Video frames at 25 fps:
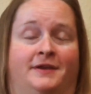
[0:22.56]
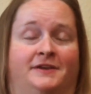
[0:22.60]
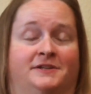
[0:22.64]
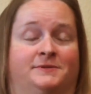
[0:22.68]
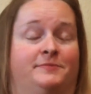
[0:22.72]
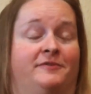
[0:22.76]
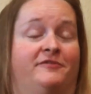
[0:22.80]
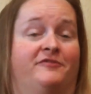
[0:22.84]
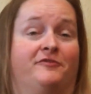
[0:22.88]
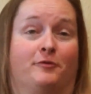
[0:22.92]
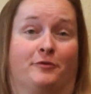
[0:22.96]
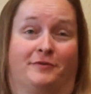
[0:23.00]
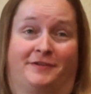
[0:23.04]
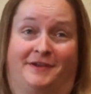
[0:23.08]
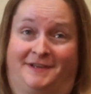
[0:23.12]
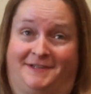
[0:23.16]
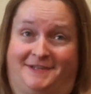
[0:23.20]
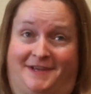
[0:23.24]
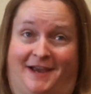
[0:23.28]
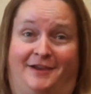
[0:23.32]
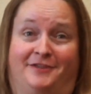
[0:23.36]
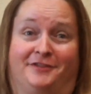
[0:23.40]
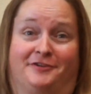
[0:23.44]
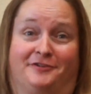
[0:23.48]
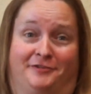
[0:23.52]
is before they
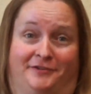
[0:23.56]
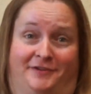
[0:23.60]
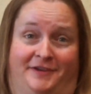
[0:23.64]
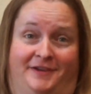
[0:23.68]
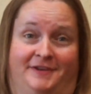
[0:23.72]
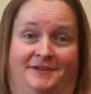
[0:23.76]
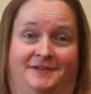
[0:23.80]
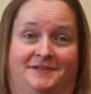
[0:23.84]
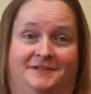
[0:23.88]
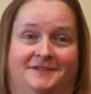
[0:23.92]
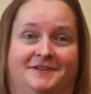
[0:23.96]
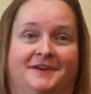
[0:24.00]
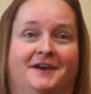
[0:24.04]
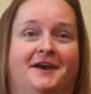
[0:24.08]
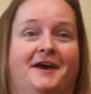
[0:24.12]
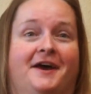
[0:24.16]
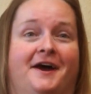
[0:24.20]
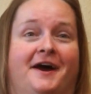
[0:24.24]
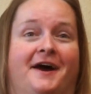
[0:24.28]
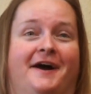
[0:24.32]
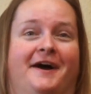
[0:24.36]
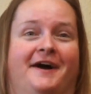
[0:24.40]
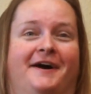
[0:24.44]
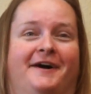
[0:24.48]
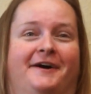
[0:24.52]
sign their lease,
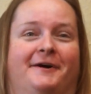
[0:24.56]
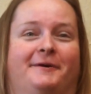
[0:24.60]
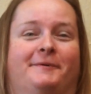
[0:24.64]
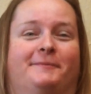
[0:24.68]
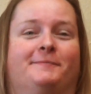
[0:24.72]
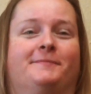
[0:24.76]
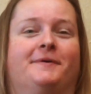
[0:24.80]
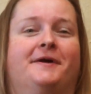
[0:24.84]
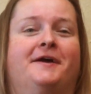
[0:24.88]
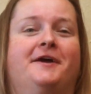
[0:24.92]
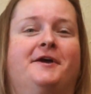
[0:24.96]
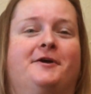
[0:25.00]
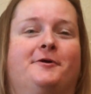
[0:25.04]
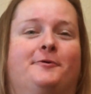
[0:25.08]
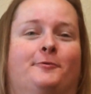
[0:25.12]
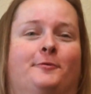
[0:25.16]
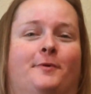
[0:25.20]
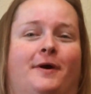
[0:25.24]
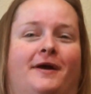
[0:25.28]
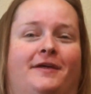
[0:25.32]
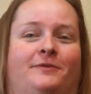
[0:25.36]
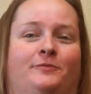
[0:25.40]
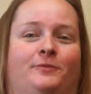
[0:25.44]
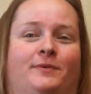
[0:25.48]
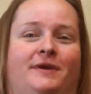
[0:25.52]

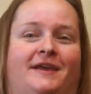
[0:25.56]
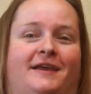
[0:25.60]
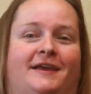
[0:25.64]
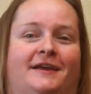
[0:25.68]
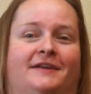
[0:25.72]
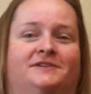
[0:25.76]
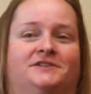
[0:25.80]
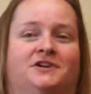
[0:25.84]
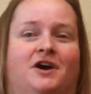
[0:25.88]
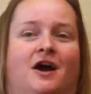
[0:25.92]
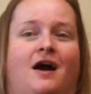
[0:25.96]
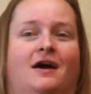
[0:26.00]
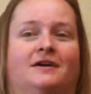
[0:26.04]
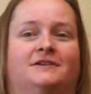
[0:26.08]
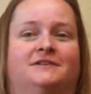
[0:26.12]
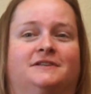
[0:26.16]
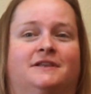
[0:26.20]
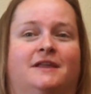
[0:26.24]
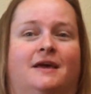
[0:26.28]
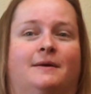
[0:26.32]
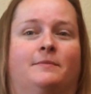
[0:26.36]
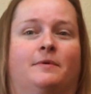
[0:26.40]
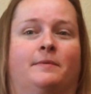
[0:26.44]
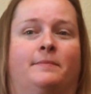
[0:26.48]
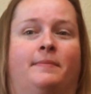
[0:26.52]
when we can talk to
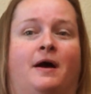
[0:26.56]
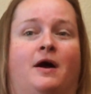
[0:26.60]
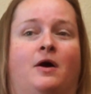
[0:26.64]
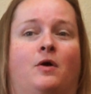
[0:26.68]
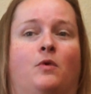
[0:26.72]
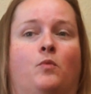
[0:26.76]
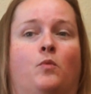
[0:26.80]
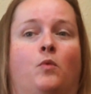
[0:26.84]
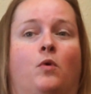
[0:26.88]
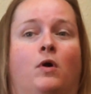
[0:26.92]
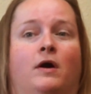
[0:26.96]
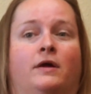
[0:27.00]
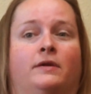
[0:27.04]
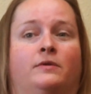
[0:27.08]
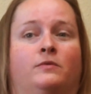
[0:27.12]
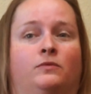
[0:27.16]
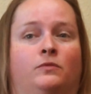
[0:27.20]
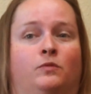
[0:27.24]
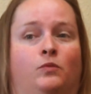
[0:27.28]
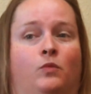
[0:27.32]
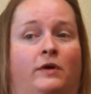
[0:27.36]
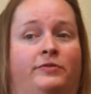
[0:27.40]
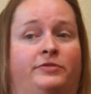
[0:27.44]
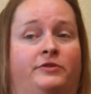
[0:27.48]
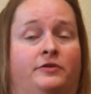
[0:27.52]
them about, one,
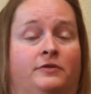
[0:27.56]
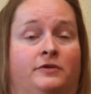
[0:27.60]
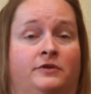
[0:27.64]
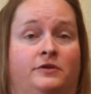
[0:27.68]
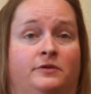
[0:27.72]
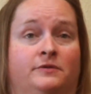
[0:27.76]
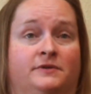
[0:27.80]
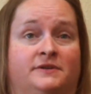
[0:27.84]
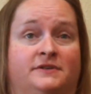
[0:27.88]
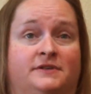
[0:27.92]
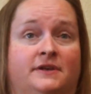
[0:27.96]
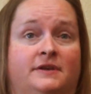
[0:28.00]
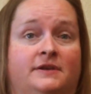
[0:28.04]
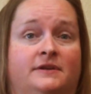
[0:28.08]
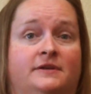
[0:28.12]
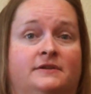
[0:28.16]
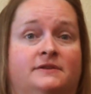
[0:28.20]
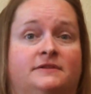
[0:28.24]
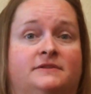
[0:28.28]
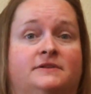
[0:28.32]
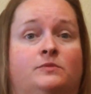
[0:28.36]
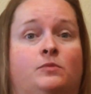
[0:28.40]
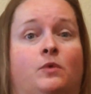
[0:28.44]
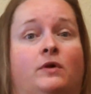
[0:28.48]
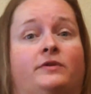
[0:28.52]
what their use
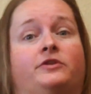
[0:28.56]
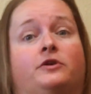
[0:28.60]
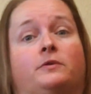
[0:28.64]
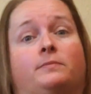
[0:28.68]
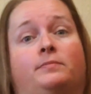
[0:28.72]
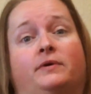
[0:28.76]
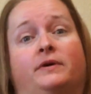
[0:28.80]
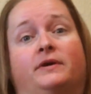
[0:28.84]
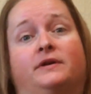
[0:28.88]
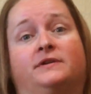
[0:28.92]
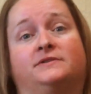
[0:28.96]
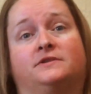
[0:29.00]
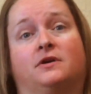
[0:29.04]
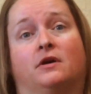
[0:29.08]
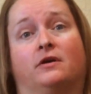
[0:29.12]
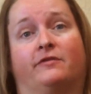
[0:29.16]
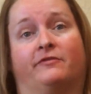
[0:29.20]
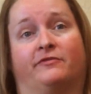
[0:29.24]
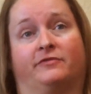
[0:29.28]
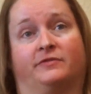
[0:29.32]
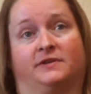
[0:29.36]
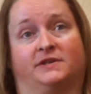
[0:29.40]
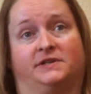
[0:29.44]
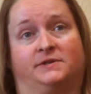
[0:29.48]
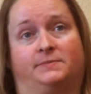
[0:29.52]
is and what their plans are
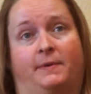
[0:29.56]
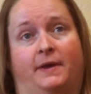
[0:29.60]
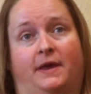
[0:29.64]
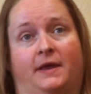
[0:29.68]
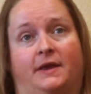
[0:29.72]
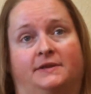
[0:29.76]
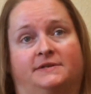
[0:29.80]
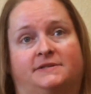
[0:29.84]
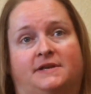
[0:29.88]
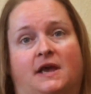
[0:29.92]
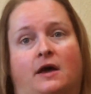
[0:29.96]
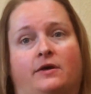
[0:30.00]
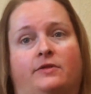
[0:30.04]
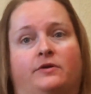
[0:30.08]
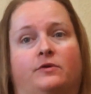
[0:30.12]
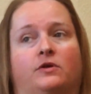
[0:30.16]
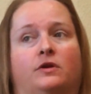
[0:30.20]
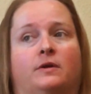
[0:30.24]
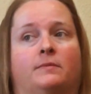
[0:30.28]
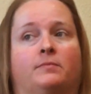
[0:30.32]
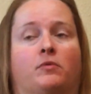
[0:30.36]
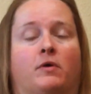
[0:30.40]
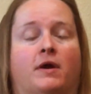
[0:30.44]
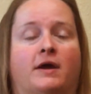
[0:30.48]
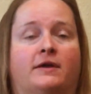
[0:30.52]
for the space, how they're
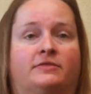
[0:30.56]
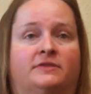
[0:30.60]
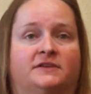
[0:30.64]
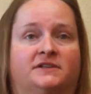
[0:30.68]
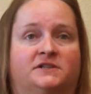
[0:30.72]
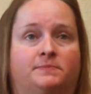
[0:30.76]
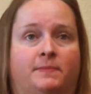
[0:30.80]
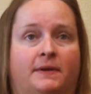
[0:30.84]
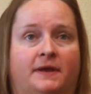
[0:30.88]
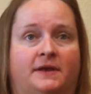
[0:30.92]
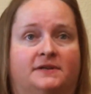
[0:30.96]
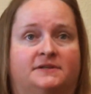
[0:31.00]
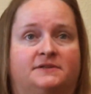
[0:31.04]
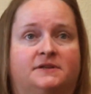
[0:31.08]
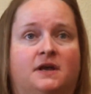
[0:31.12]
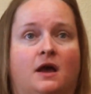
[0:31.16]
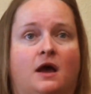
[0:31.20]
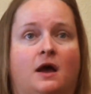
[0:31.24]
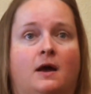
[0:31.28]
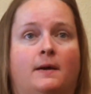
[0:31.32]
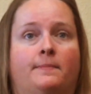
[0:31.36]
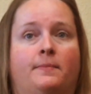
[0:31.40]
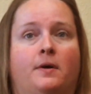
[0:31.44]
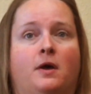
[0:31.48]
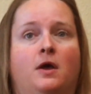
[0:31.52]
going to break the space
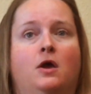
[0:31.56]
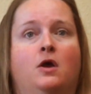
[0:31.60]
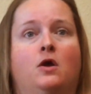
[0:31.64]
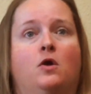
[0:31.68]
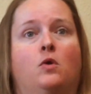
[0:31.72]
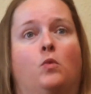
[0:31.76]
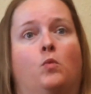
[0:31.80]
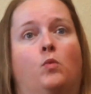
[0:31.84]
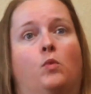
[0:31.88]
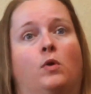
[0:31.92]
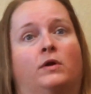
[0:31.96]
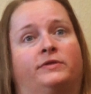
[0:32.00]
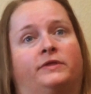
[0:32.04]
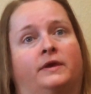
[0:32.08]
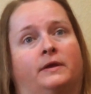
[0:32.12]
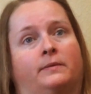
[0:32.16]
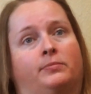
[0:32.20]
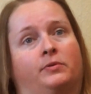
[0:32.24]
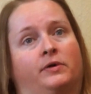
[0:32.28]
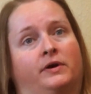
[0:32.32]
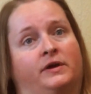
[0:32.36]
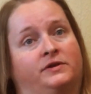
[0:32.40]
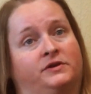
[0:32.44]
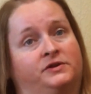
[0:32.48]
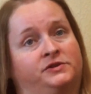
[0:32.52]
up, what they
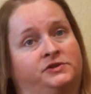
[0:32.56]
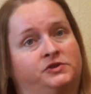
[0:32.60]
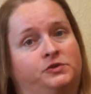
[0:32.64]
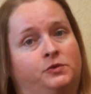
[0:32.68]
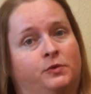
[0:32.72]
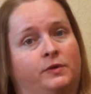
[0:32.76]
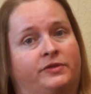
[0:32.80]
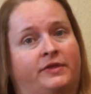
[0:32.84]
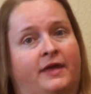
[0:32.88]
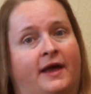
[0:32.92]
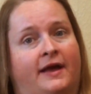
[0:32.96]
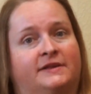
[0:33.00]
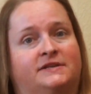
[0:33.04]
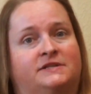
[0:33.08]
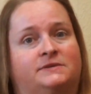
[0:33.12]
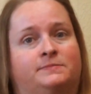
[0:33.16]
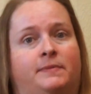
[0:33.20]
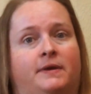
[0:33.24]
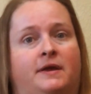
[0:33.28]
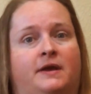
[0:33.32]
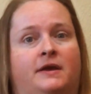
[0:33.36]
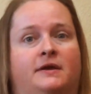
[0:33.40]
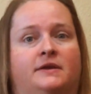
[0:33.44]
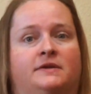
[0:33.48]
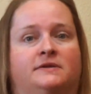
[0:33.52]
plan to do with that
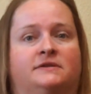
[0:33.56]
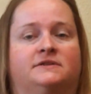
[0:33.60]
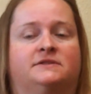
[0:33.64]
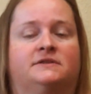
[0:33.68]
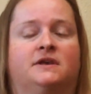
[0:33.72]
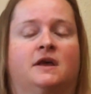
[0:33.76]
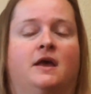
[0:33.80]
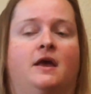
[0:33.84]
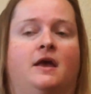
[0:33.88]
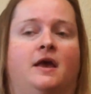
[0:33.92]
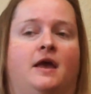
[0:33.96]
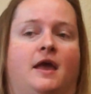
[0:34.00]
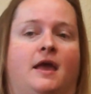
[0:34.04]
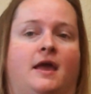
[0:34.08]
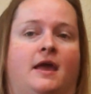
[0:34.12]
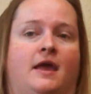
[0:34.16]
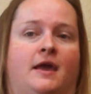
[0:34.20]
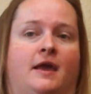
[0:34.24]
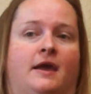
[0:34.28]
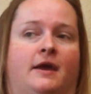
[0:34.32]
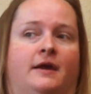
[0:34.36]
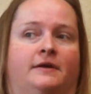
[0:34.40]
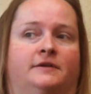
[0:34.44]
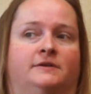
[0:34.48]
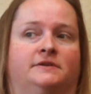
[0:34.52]
space,
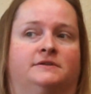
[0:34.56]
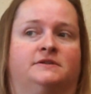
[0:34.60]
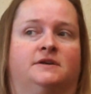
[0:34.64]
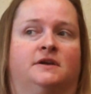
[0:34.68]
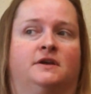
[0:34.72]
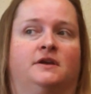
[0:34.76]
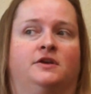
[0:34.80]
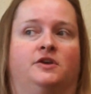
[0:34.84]
and